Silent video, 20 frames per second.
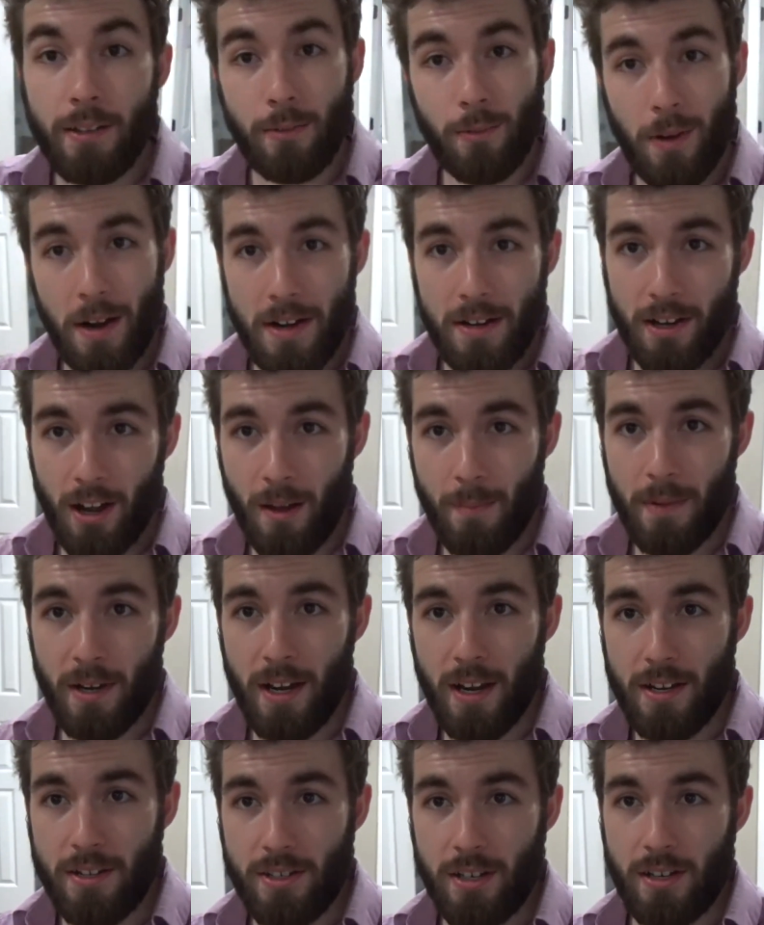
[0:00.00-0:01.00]
the right
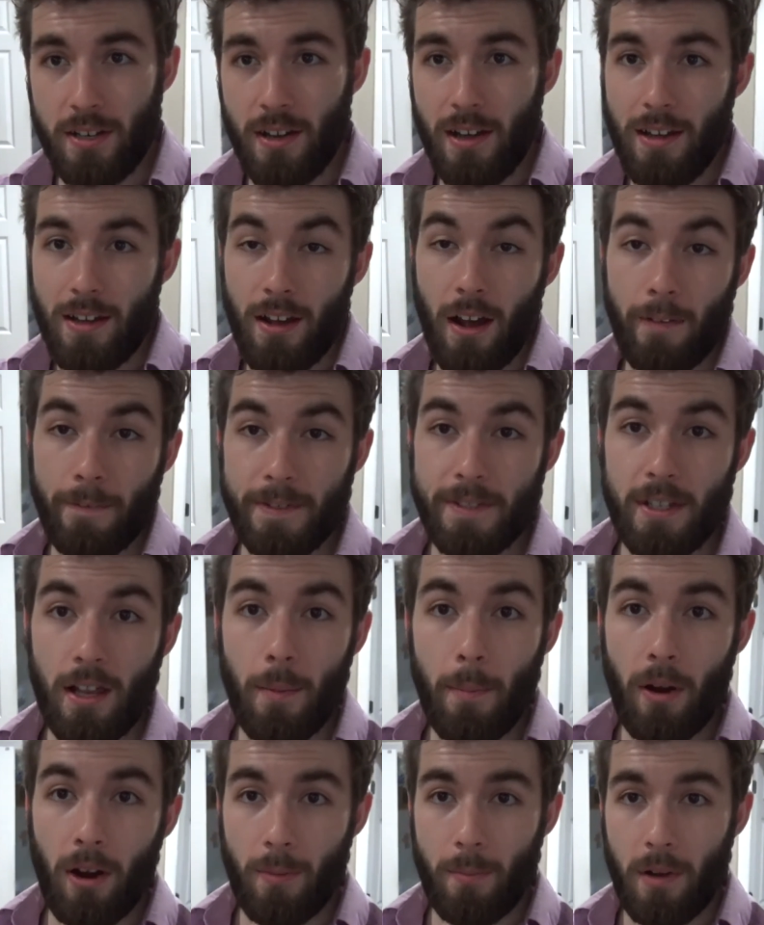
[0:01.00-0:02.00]
combination of
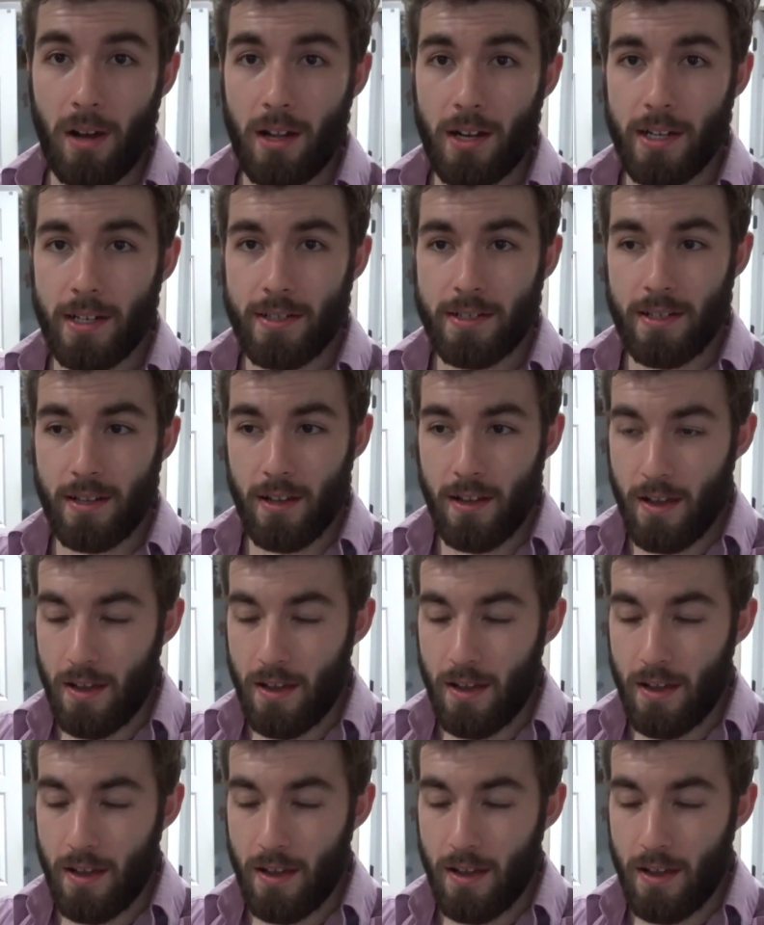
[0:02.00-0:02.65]
subharmonics